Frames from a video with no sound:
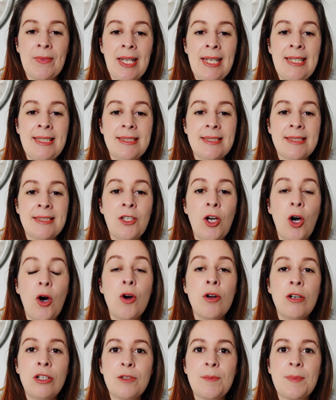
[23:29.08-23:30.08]
It's not
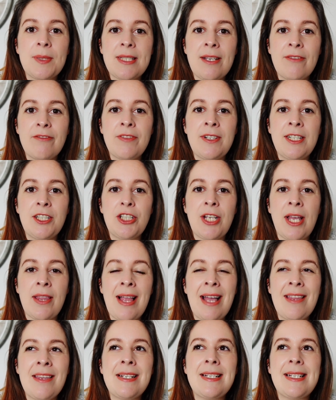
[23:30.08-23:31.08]
100% finished yet.
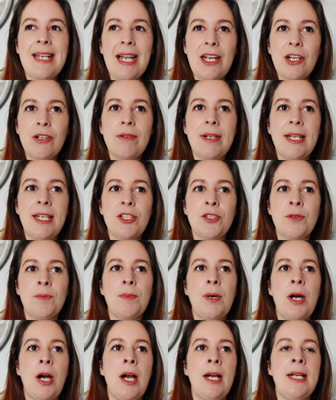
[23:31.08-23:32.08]
Like, the decoration
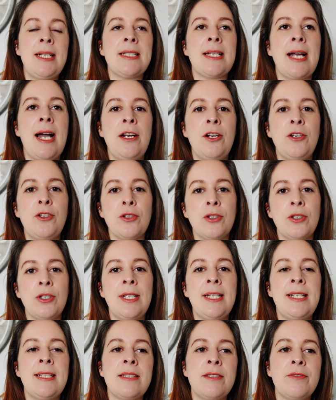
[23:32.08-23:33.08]
part is kind of
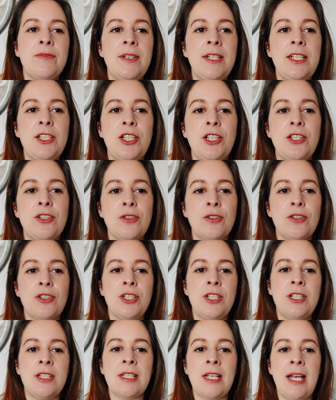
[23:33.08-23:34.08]
done. It's the finishing
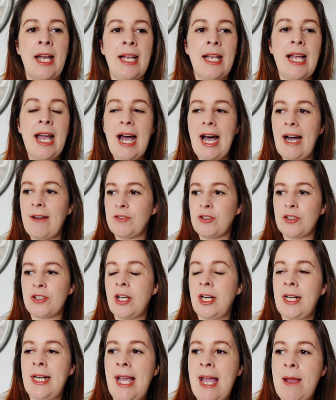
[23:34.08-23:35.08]
touches. Like, I've just
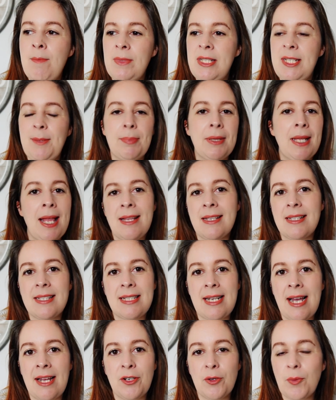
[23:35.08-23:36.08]
got an empty plant
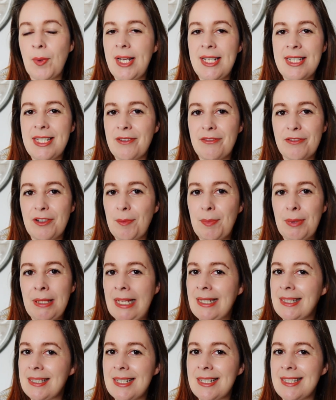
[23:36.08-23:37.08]
stand waiting for a
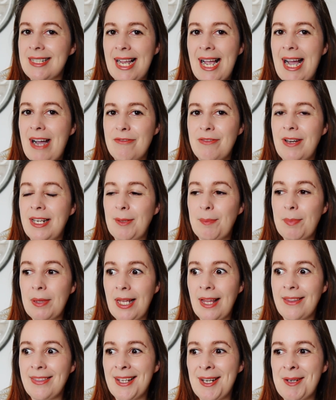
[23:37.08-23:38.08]
plant because I can't find a
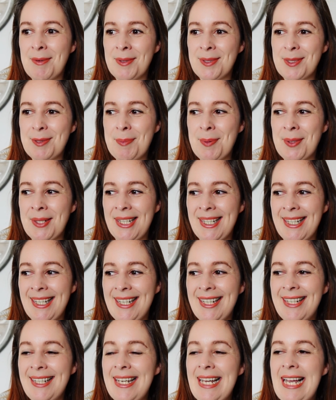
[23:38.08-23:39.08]
plant that I want to put in
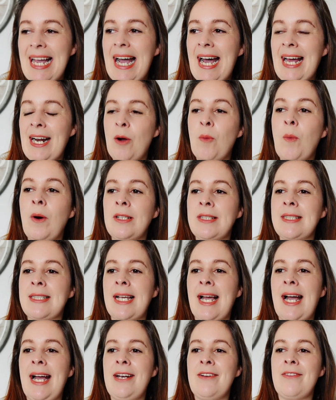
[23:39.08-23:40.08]
it. And I want to
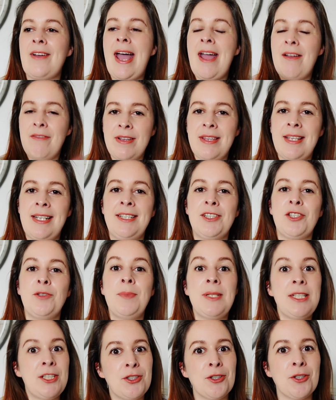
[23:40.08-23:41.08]
kind of everything to
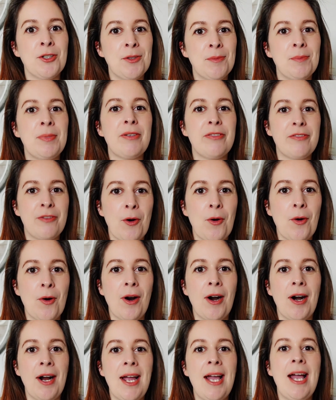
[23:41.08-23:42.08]
be done
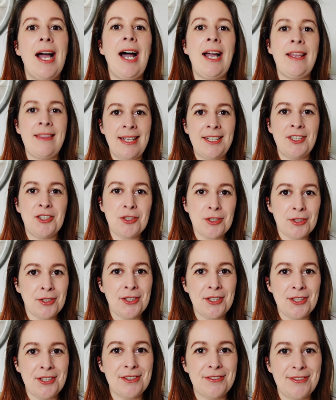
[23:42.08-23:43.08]
before I then show
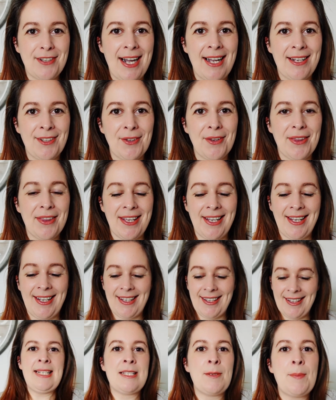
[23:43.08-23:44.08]
you the final
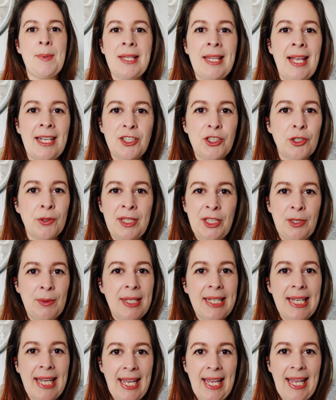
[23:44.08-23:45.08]
thing. It's a bit like showing you
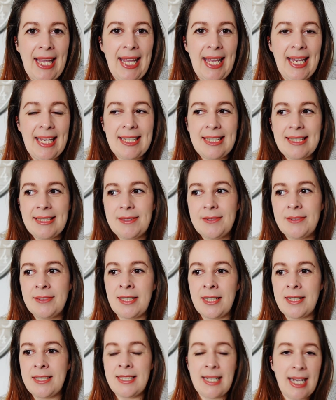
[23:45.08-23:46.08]
a cake
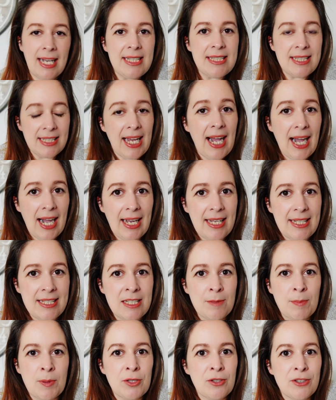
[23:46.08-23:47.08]
that's nicely
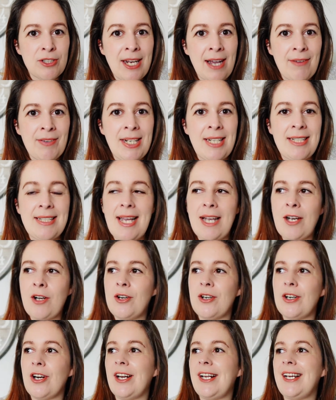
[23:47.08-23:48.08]
iced but doesn't have any
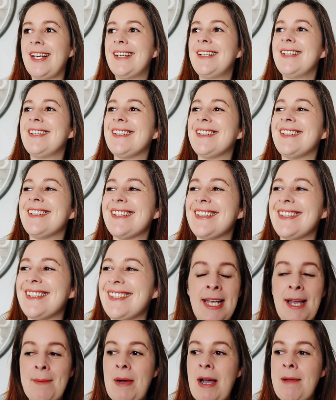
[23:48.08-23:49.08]
decor on it.
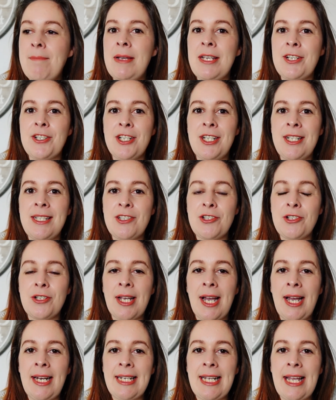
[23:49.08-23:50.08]
Yeah, my mission is to
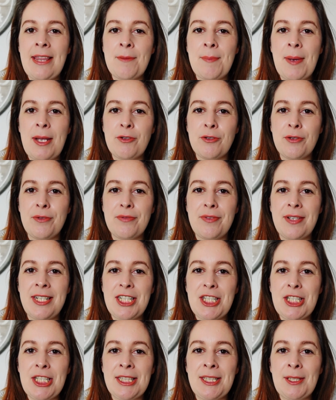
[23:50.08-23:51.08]
kind of get the bedroom
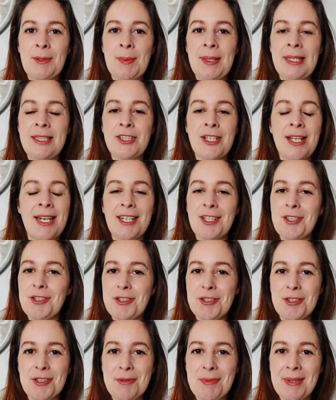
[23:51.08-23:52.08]
finished a little bit so then I can
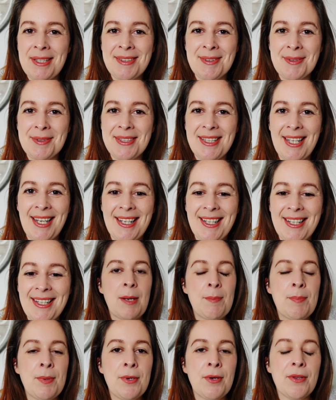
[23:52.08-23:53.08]
show you what it looks
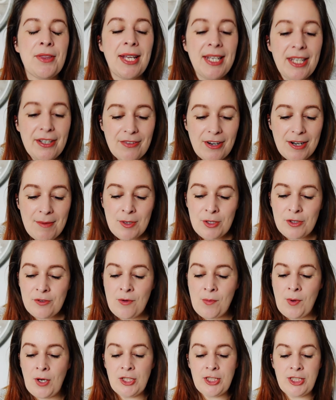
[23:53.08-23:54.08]
like. But thank you very much
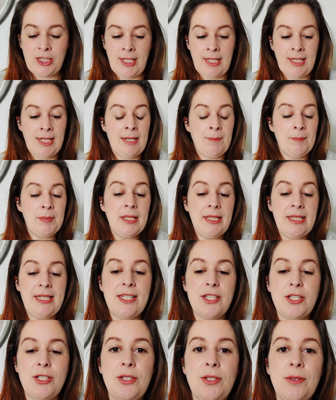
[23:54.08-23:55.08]
for watching, and
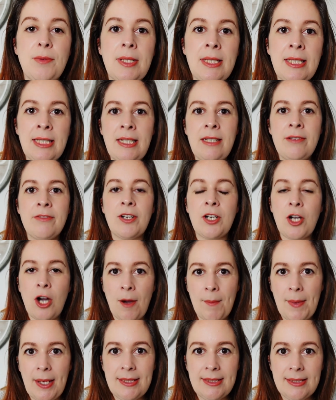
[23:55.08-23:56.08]
please do leave a
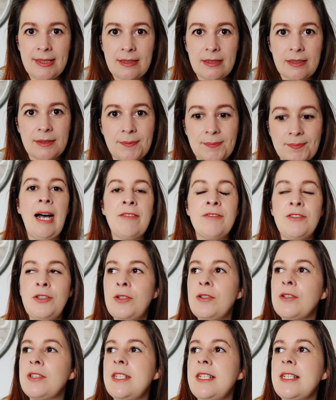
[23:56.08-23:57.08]
comment. I've
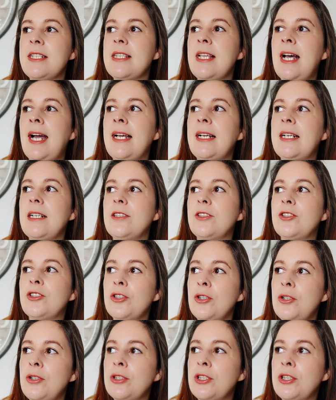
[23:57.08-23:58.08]
noticed like
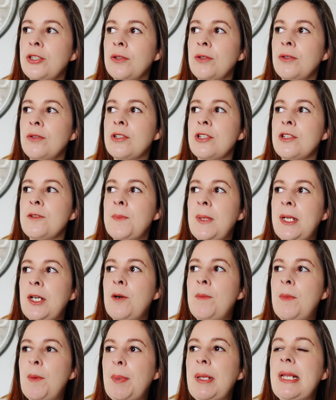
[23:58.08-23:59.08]
socials has
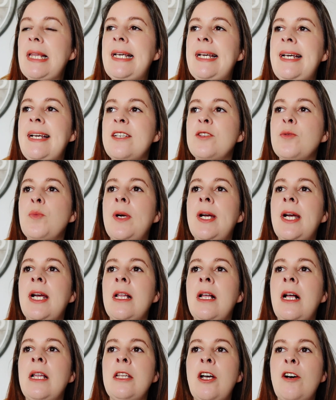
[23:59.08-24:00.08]
become a place
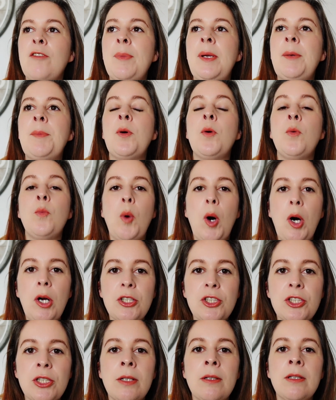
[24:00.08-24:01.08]
where a lot of people
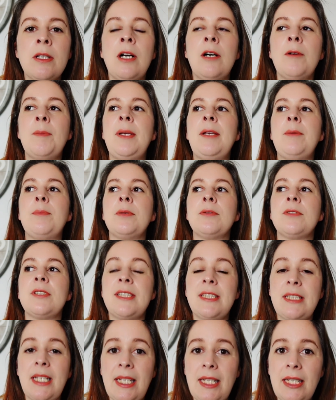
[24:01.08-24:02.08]
watch or a lot of people
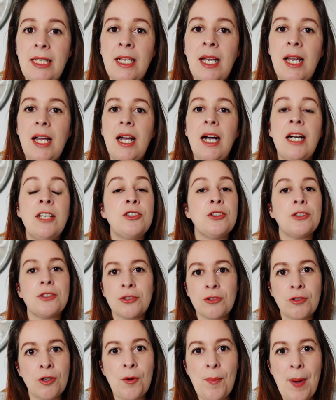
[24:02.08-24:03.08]
see and just
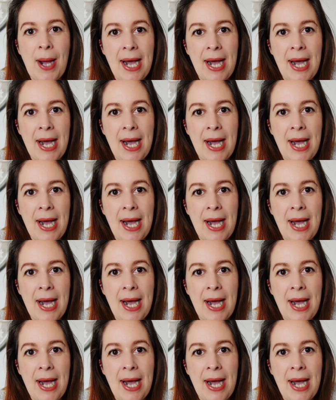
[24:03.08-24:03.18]
scroll